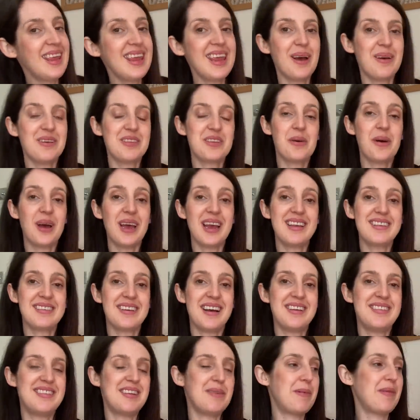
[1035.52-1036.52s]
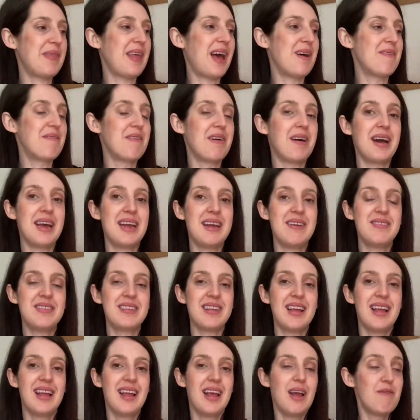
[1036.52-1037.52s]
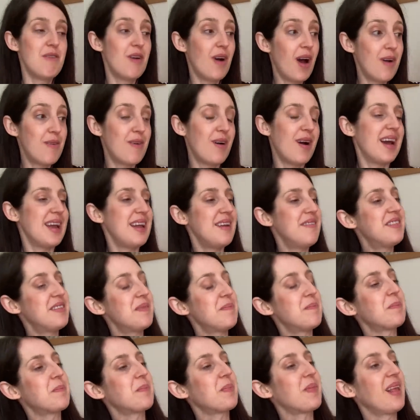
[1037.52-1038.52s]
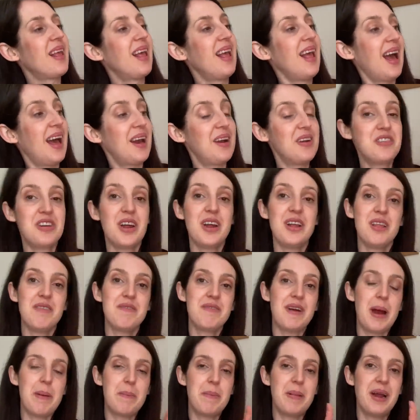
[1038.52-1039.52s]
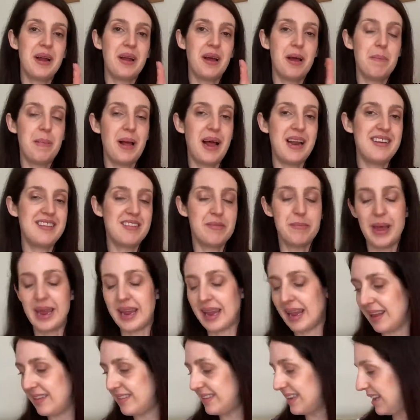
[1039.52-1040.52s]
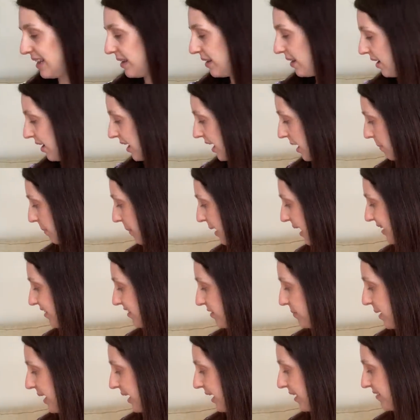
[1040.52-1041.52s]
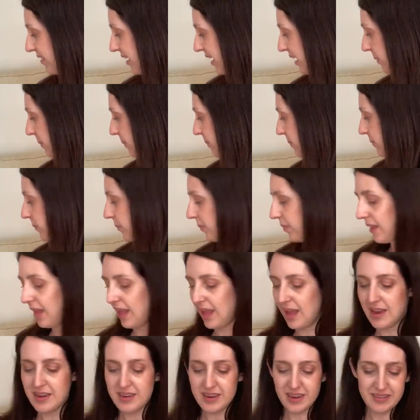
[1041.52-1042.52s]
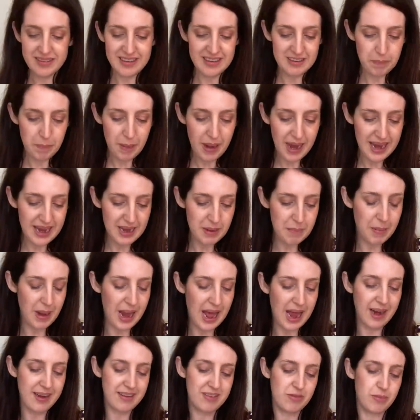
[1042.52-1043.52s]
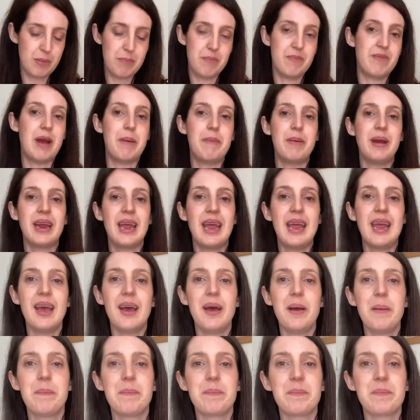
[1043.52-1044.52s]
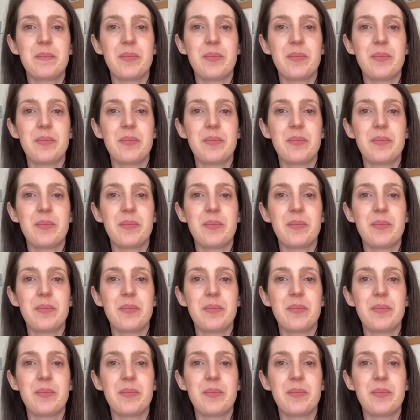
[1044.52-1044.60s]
I was quite excited when that arrives, arrived. And I'll show you the fabric I'm planning to make it in. I am planning to make it in just this plain black swim fabric here.